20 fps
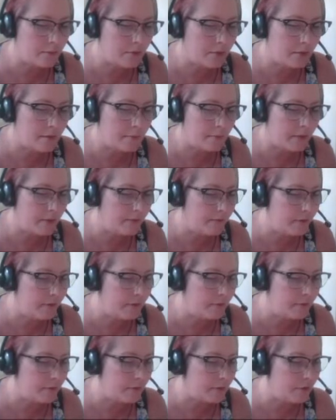of my
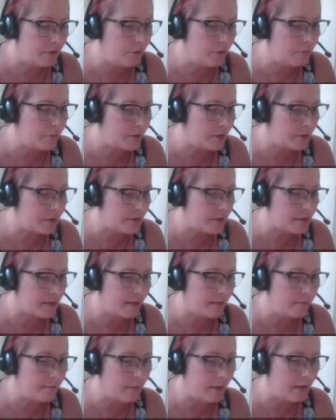favorite new brushes
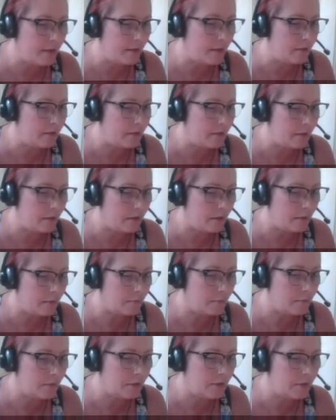I've made
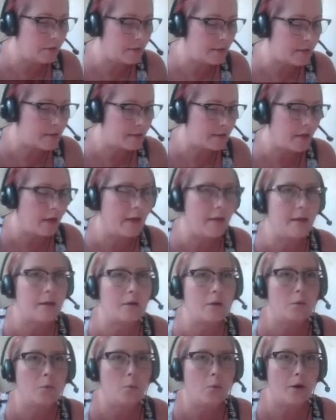that looks like
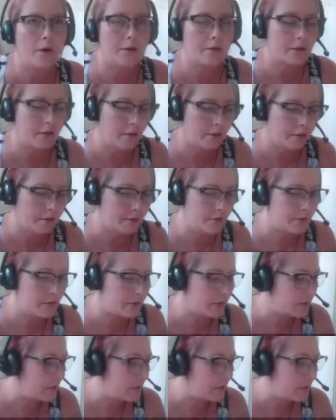watercolors.